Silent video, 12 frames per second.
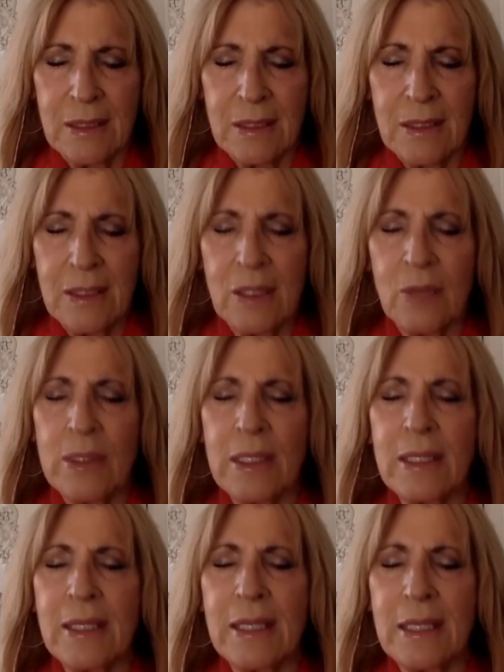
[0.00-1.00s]
knowing that
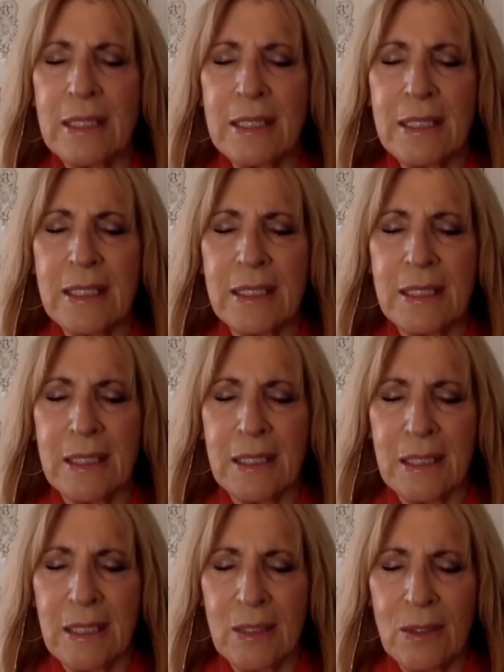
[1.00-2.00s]
this is the
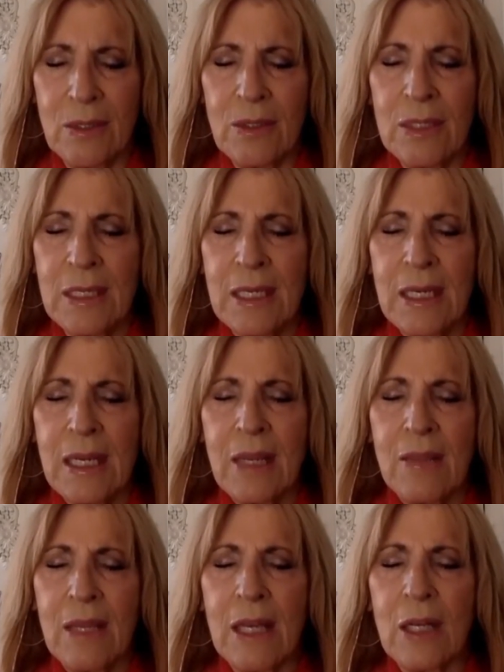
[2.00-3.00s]
year
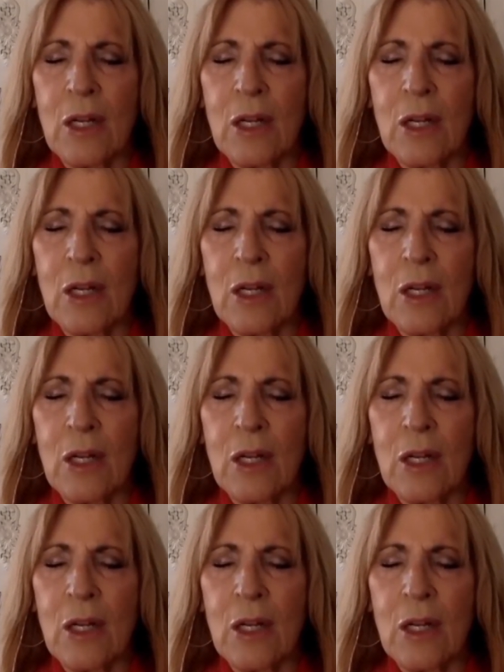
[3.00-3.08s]
that